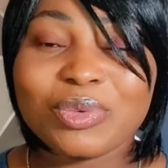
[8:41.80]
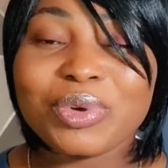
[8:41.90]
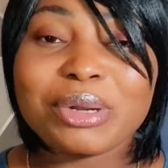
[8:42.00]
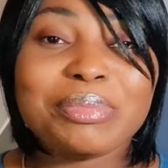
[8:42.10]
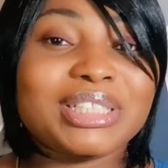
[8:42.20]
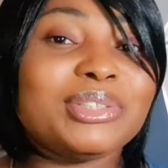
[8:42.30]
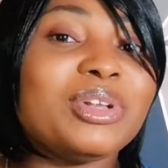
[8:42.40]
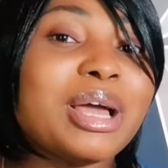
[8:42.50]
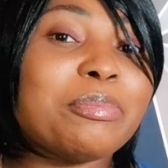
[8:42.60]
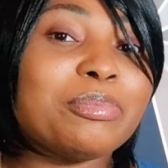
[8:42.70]
with a
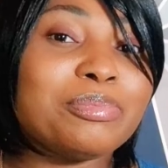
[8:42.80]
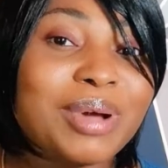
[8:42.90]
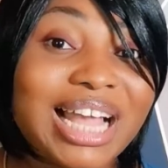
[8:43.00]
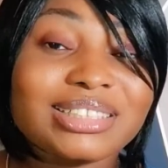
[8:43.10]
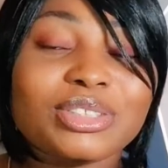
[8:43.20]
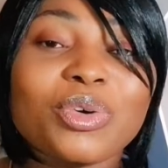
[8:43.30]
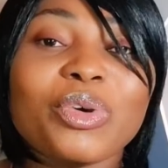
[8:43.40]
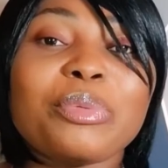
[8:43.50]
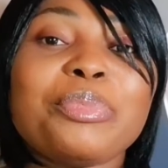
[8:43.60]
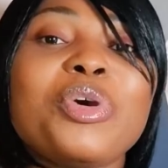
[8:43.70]
particular pastor
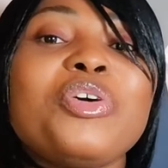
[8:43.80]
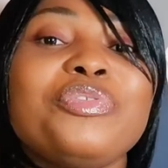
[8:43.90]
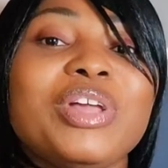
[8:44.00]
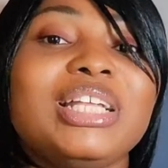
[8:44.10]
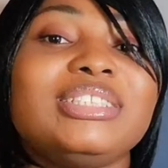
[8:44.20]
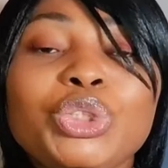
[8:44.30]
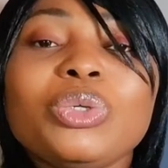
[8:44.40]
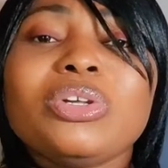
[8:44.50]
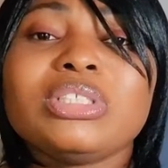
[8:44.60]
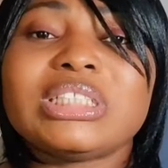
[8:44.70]
or a prophet. You
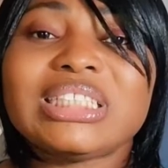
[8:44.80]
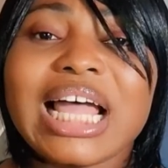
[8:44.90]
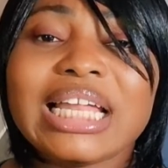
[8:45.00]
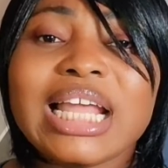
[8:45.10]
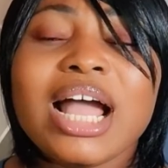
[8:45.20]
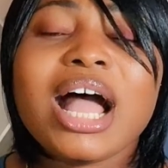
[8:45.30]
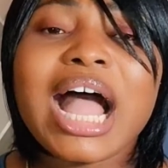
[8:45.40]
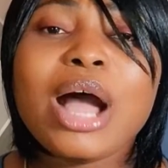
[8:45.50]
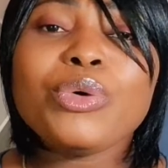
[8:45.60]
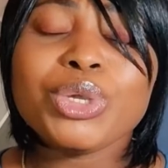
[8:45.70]
don't understand
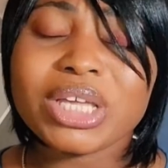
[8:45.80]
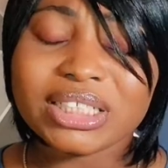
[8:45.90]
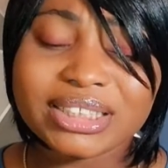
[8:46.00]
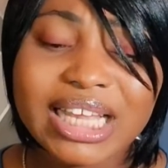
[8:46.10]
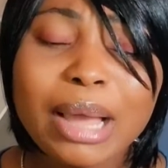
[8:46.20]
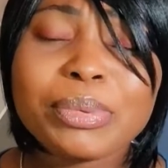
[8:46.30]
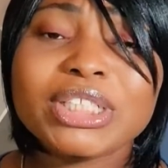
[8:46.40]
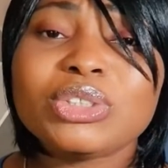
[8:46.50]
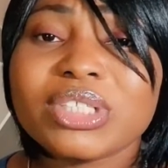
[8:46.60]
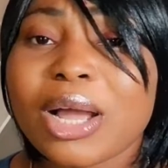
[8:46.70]
how you can tap
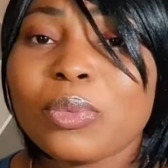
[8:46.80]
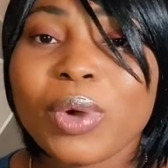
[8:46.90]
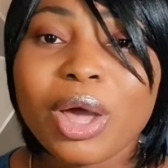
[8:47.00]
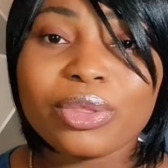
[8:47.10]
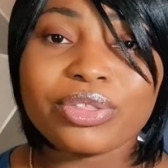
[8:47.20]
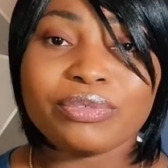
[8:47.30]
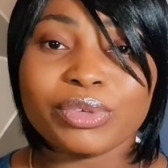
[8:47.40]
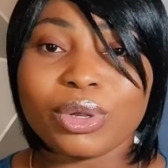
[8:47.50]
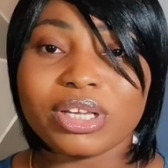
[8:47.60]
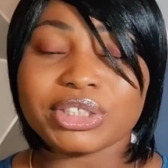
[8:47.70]
into their wealth of
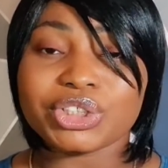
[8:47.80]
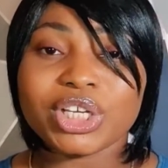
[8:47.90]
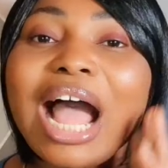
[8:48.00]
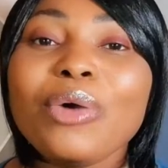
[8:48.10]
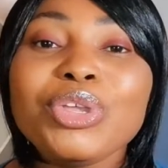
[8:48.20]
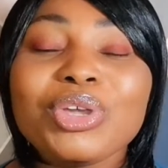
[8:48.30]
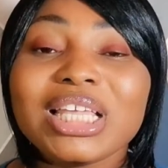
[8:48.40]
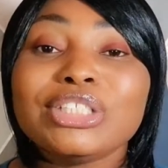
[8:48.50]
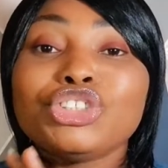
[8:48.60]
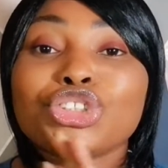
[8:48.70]
knowledge, how you
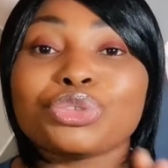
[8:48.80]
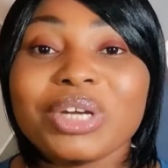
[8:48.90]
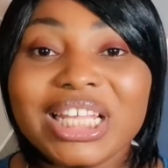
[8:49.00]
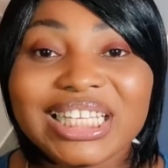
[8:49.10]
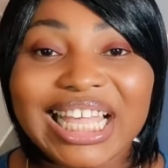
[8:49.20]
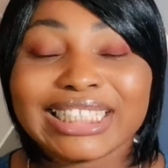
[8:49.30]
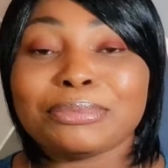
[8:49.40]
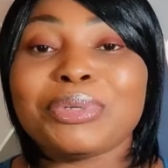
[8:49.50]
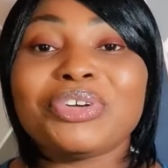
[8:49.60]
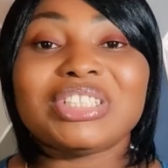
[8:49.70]
can drill
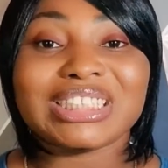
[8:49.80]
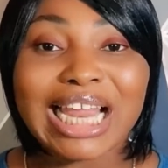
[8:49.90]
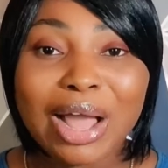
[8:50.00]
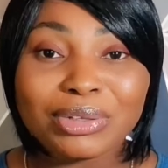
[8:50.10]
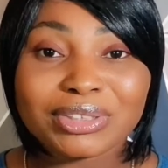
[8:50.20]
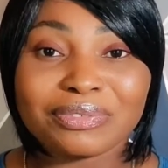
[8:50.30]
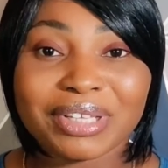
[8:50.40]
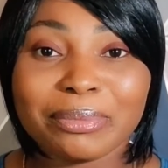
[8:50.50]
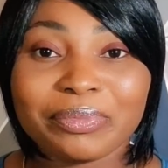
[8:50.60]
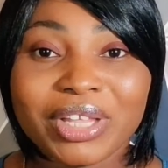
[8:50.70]
experience out of
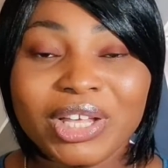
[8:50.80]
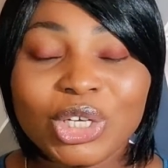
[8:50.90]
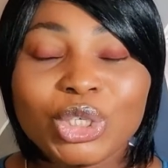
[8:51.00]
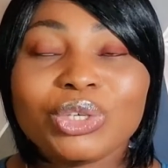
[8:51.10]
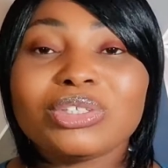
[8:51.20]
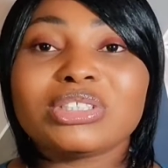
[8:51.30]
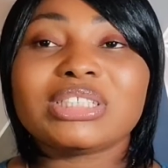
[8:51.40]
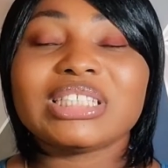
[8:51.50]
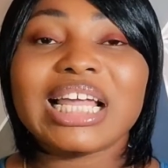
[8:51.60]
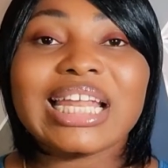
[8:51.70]
them. You don't
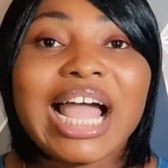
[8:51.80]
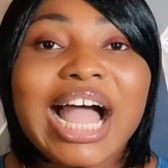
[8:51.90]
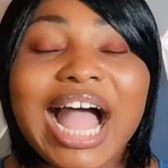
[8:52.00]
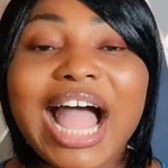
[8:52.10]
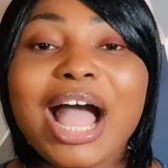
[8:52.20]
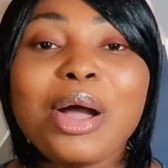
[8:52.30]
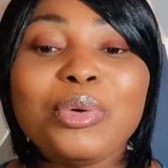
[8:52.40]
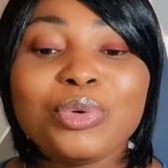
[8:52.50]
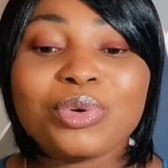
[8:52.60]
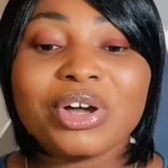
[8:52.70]
understand
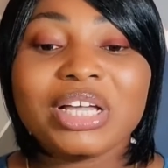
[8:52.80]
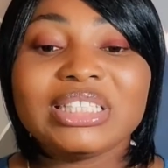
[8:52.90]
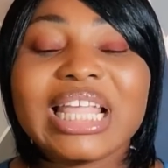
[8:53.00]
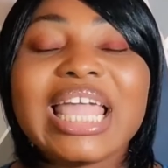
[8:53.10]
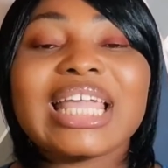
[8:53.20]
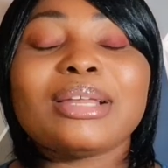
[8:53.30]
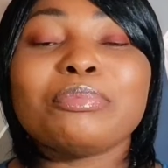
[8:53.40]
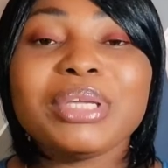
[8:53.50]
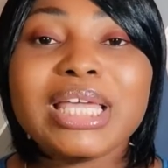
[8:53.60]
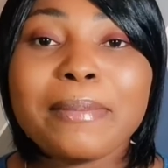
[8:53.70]
how they can
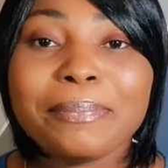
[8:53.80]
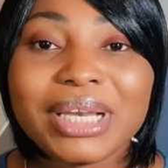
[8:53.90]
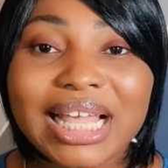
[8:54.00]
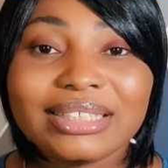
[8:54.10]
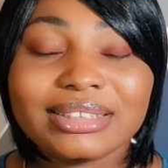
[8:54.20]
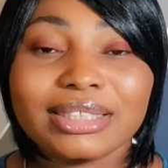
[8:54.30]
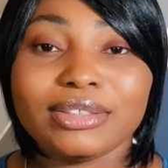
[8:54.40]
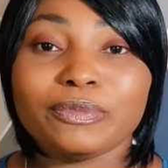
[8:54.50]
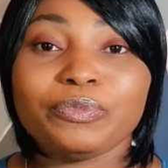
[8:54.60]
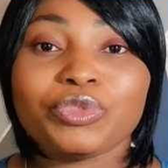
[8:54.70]
be a
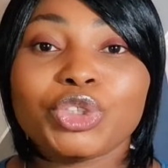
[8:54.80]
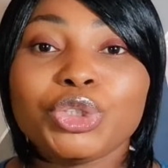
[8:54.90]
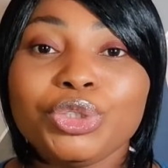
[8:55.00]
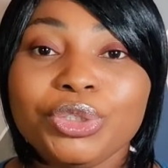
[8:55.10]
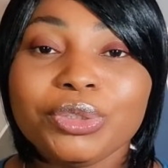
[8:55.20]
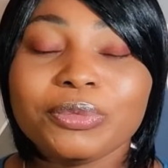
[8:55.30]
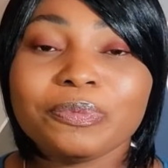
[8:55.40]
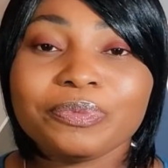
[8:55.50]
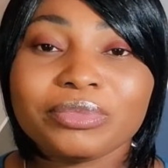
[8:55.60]
blessing to you.